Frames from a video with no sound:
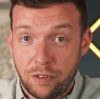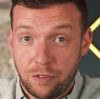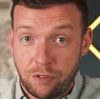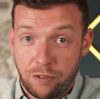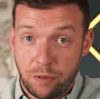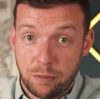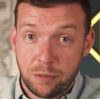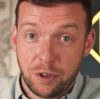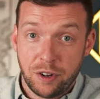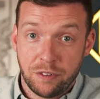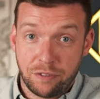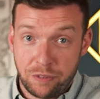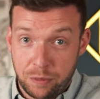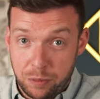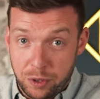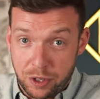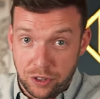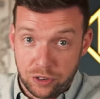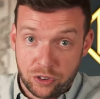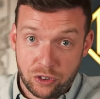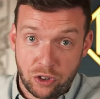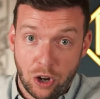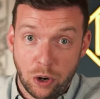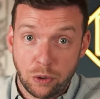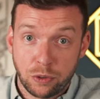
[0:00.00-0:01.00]
from
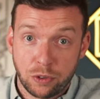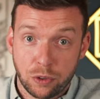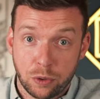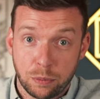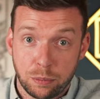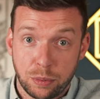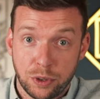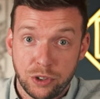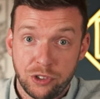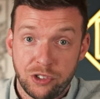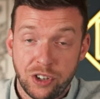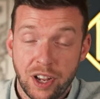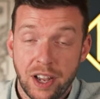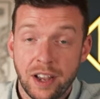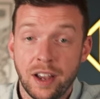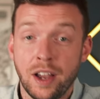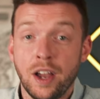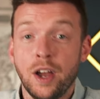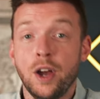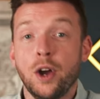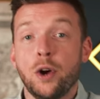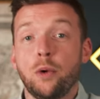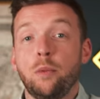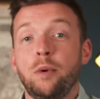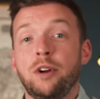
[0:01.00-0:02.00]
your total budget.
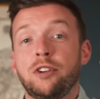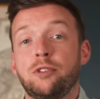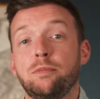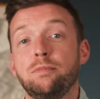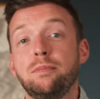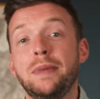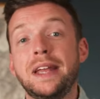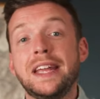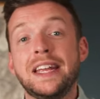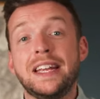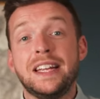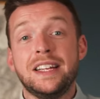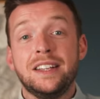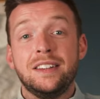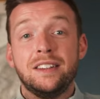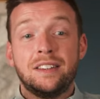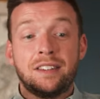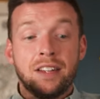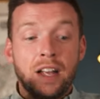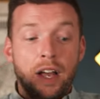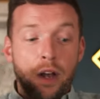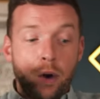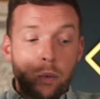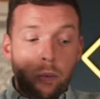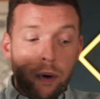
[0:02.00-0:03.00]
Which
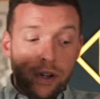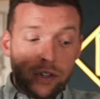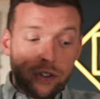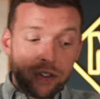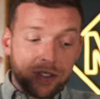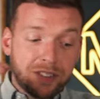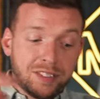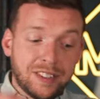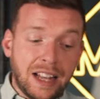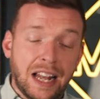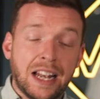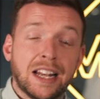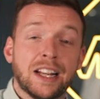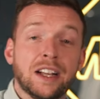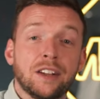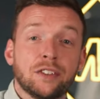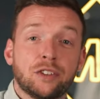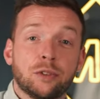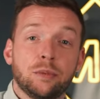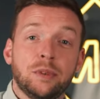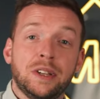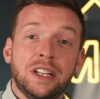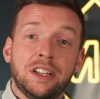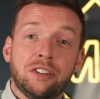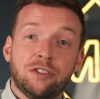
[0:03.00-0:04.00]
means when you're selling at
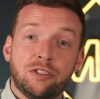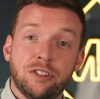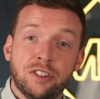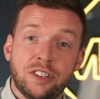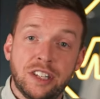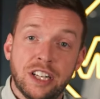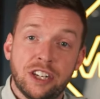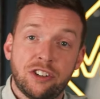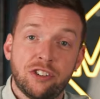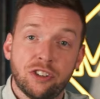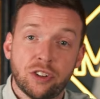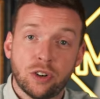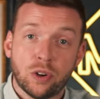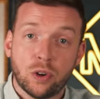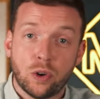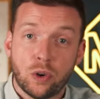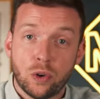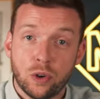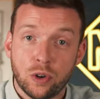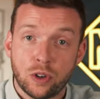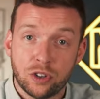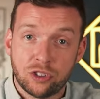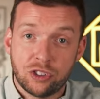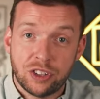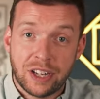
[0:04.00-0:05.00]
some of these traditional
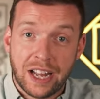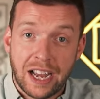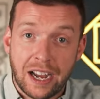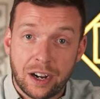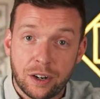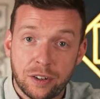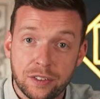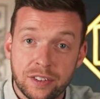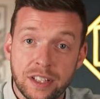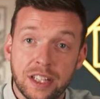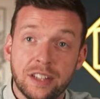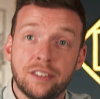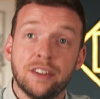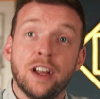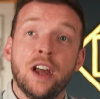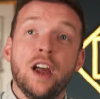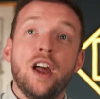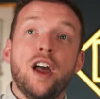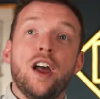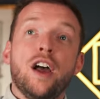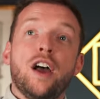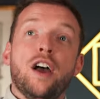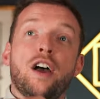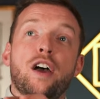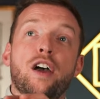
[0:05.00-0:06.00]
auction houses,
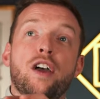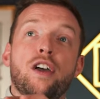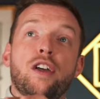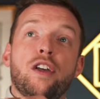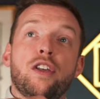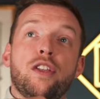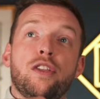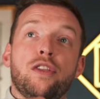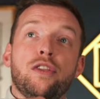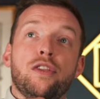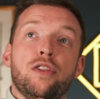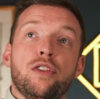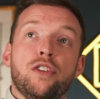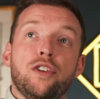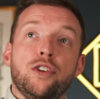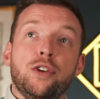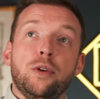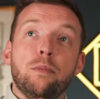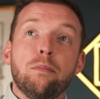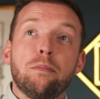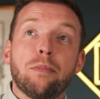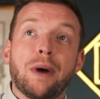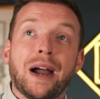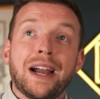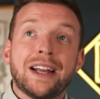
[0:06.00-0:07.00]

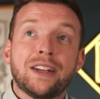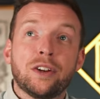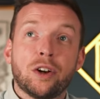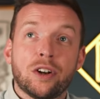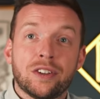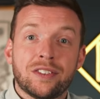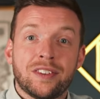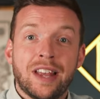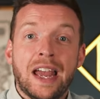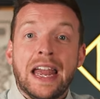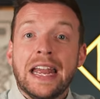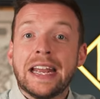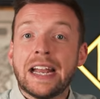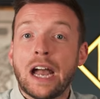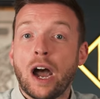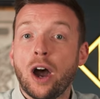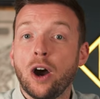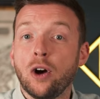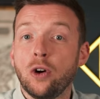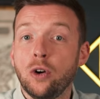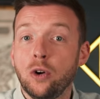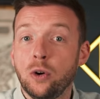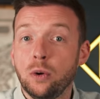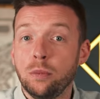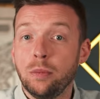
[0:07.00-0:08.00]
you might not take
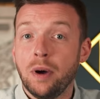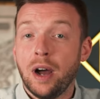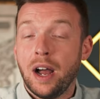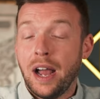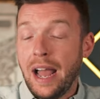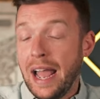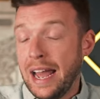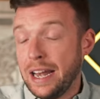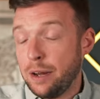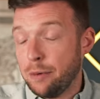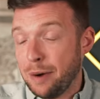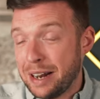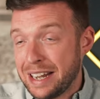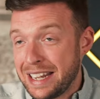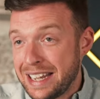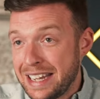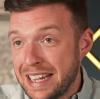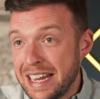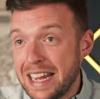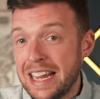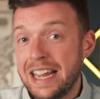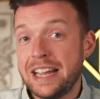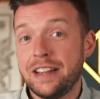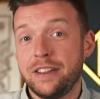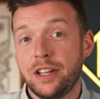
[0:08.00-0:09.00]
home anywhere
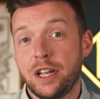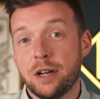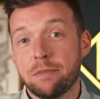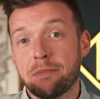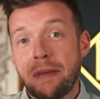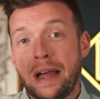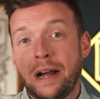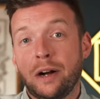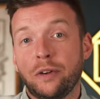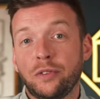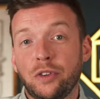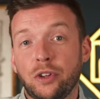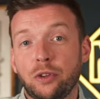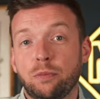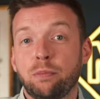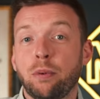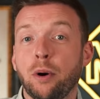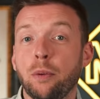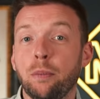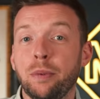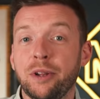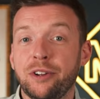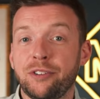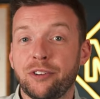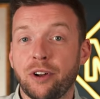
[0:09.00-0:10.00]
near the amount that's
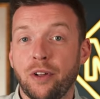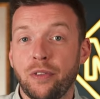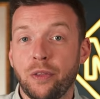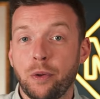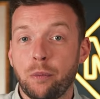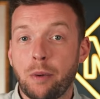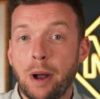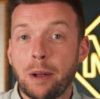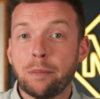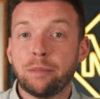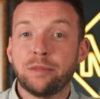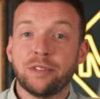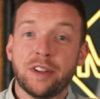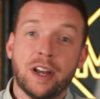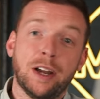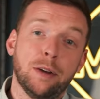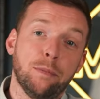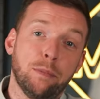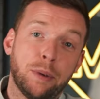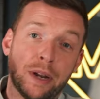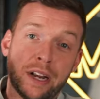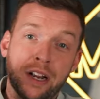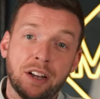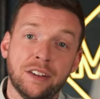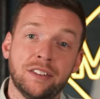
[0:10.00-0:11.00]
published on the
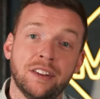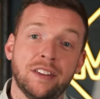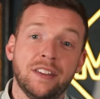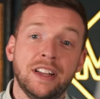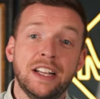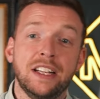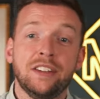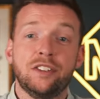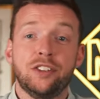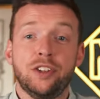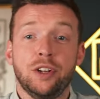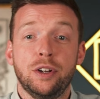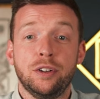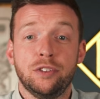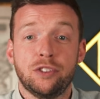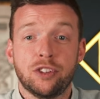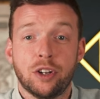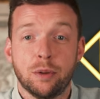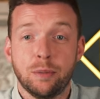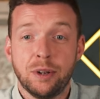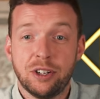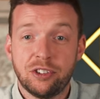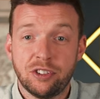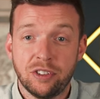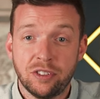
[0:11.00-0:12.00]
website because of these huge
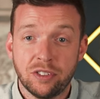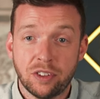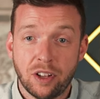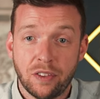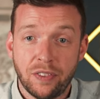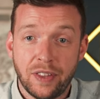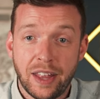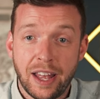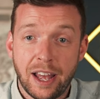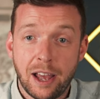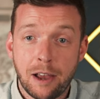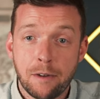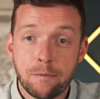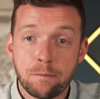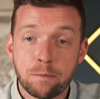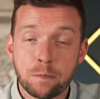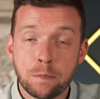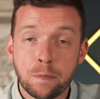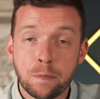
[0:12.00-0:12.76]
commissions on there.